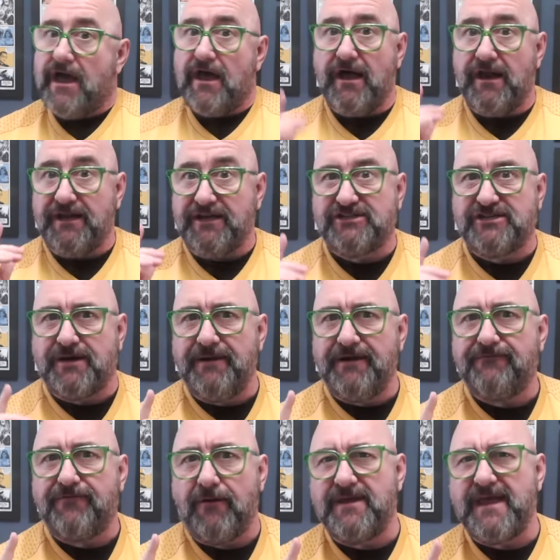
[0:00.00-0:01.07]
and it's coming
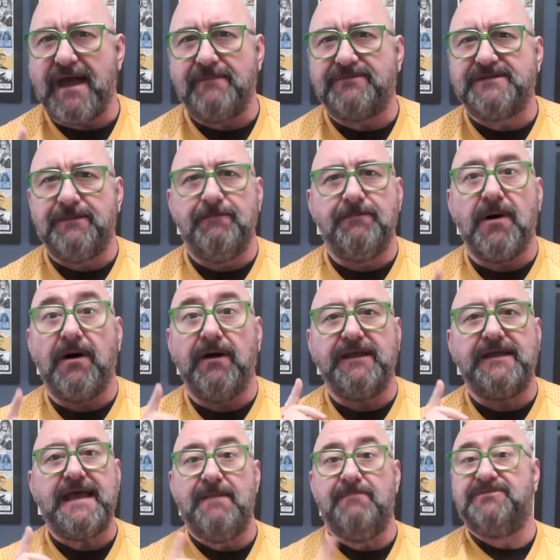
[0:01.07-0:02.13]
from Captain Pike
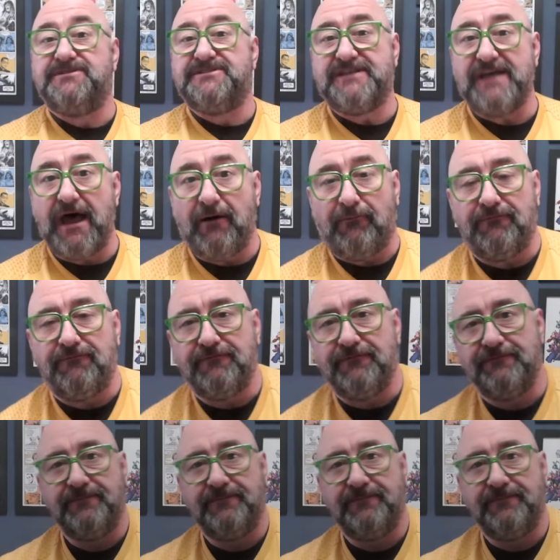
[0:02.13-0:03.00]
himself.